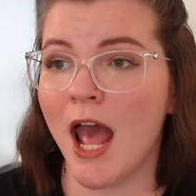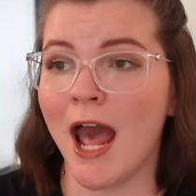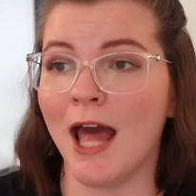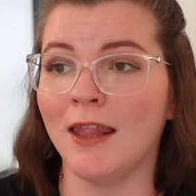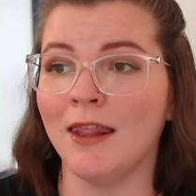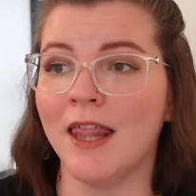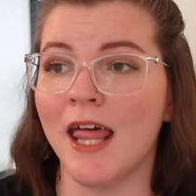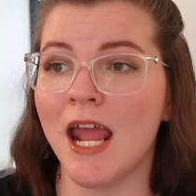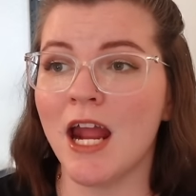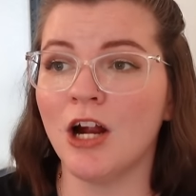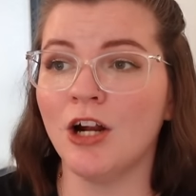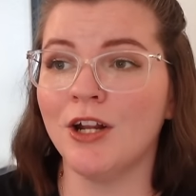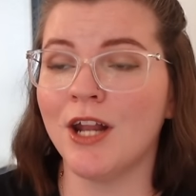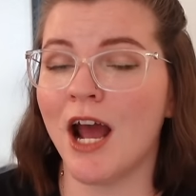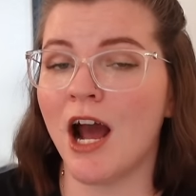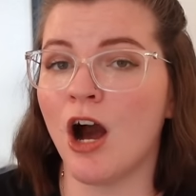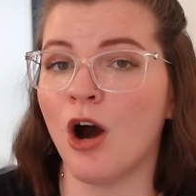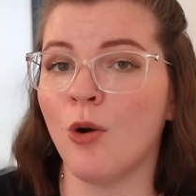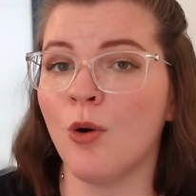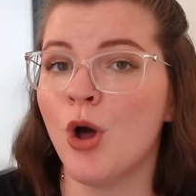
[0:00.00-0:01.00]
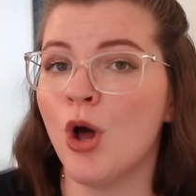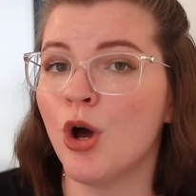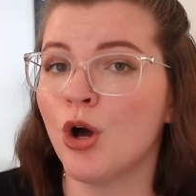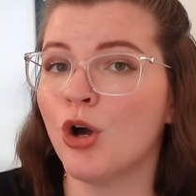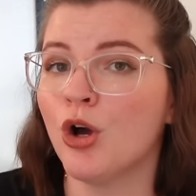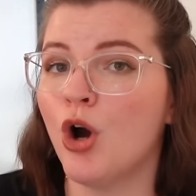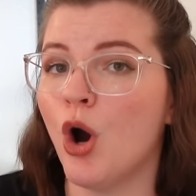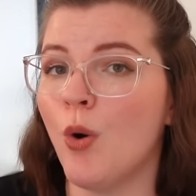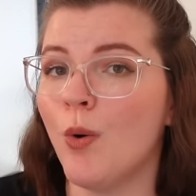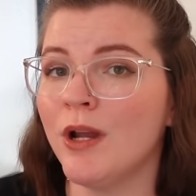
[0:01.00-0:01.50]
And they are now
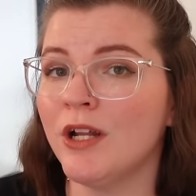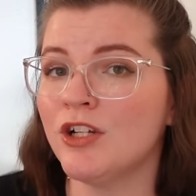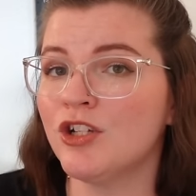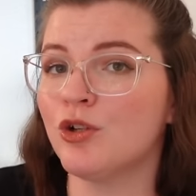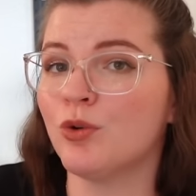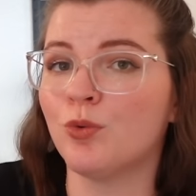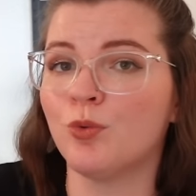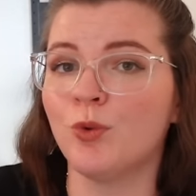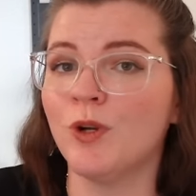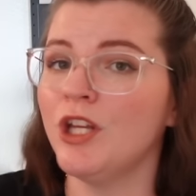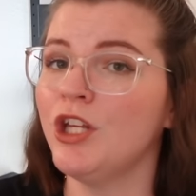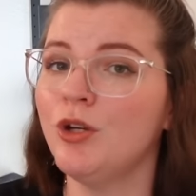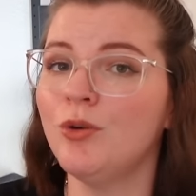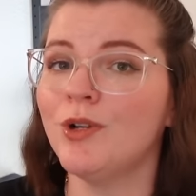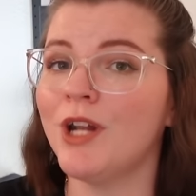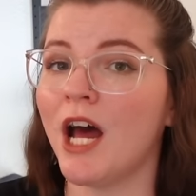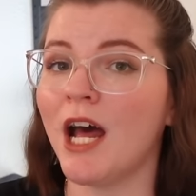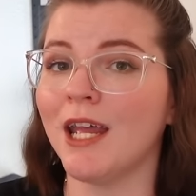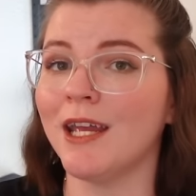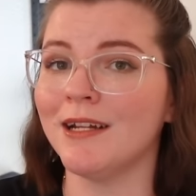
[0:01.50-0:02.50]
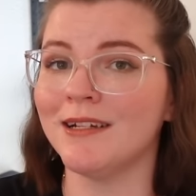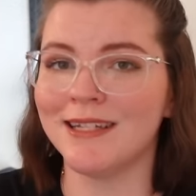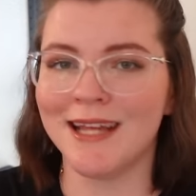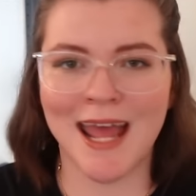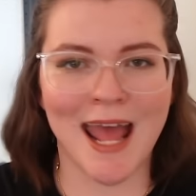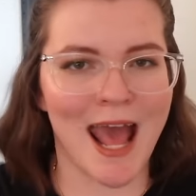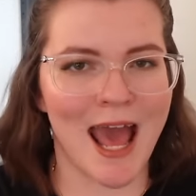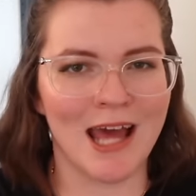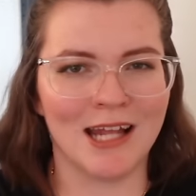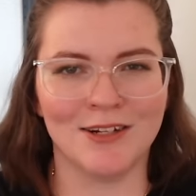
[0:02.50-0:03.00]
going to reunite
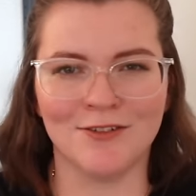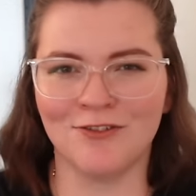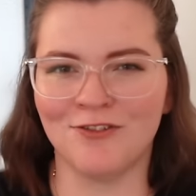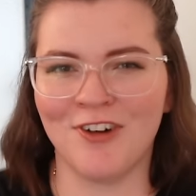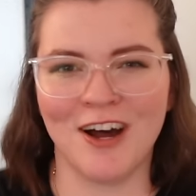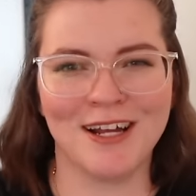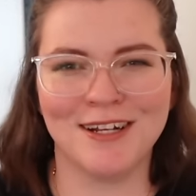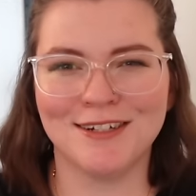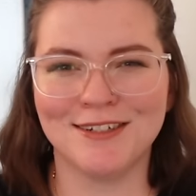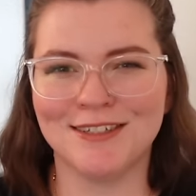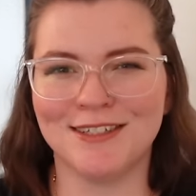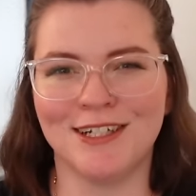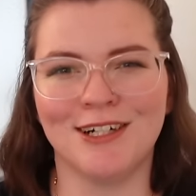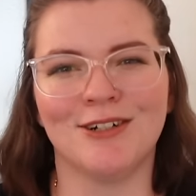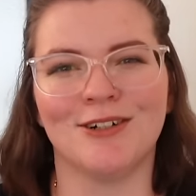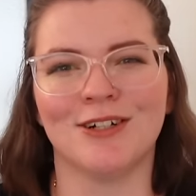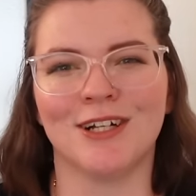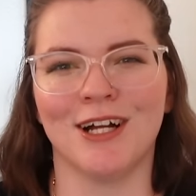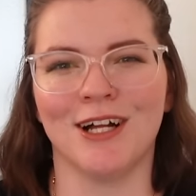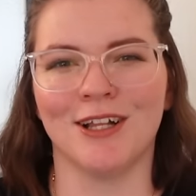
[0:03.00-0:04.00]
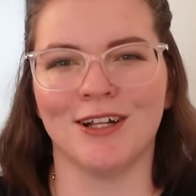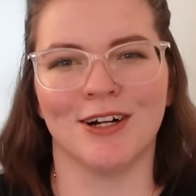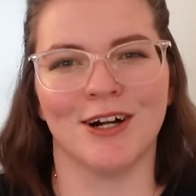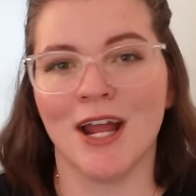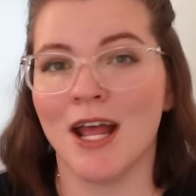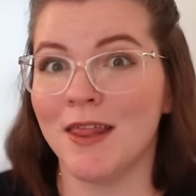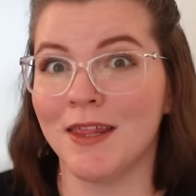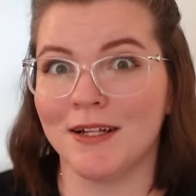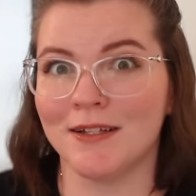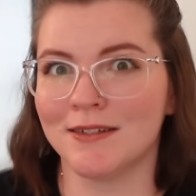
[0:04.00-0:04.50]
and find a serial killer
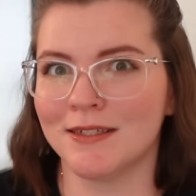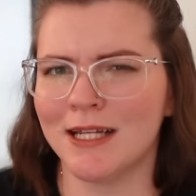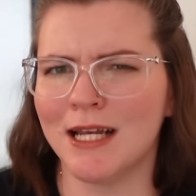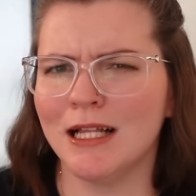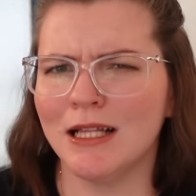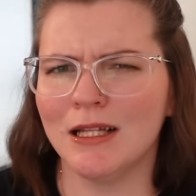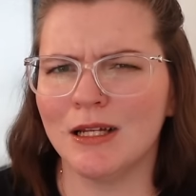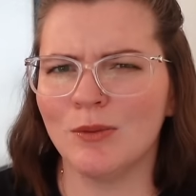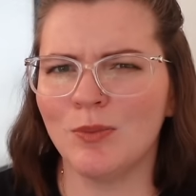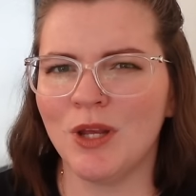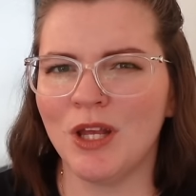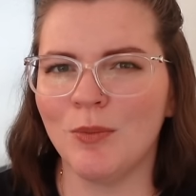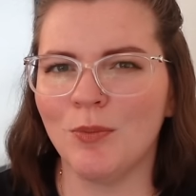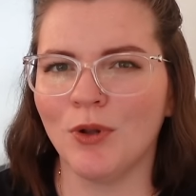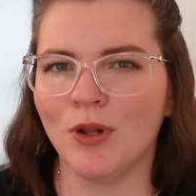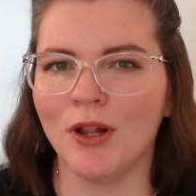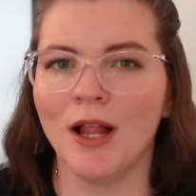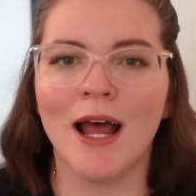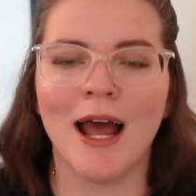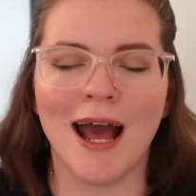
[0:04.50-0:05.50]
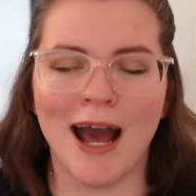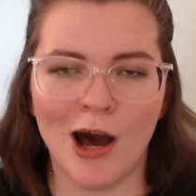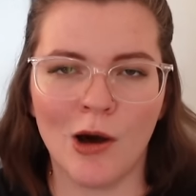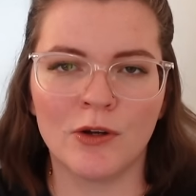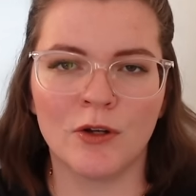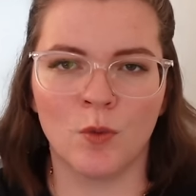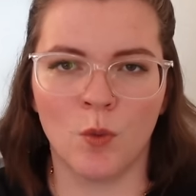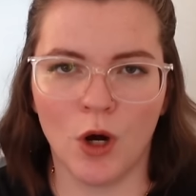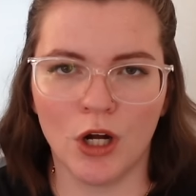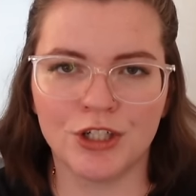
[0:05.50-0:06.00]
that's killing people
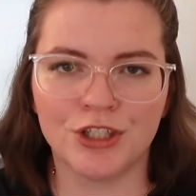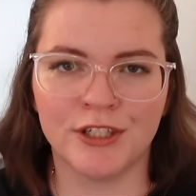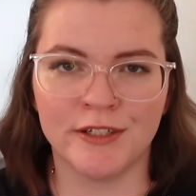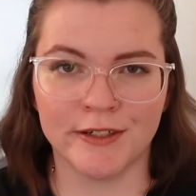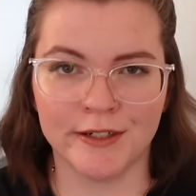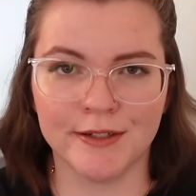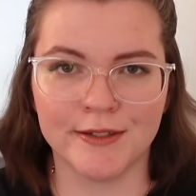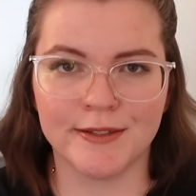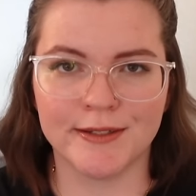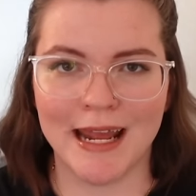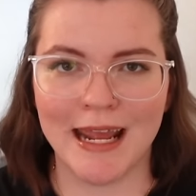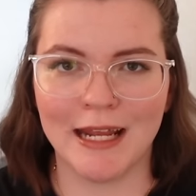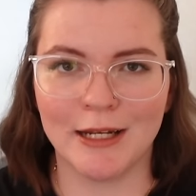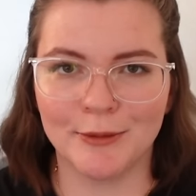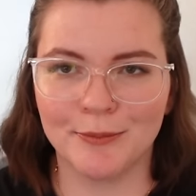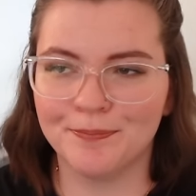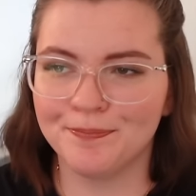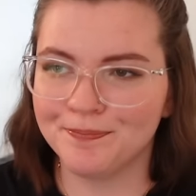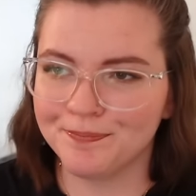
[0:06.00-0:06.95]
out in Washington State.